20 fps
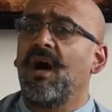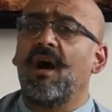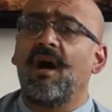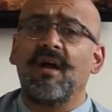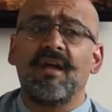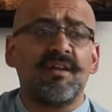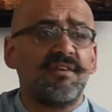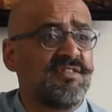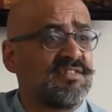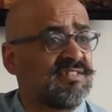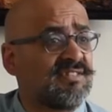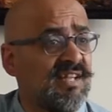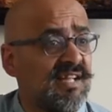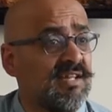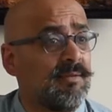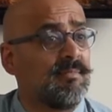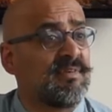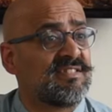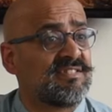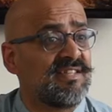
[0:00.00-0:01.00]
I
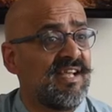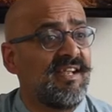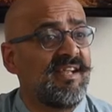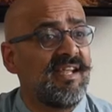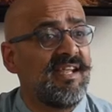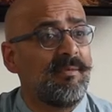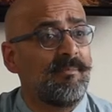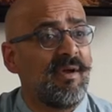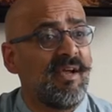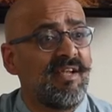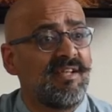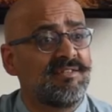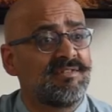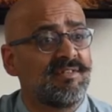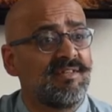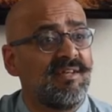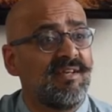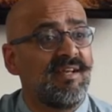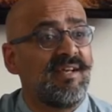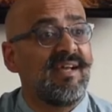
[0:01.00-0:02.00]
understand the mistake he made.
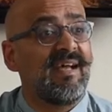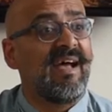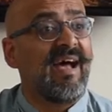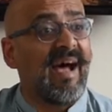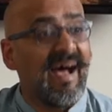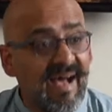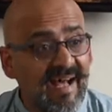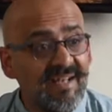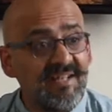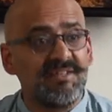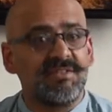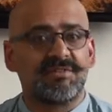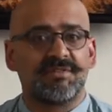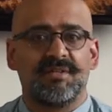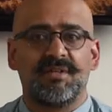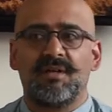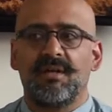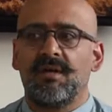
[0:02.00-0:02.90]
And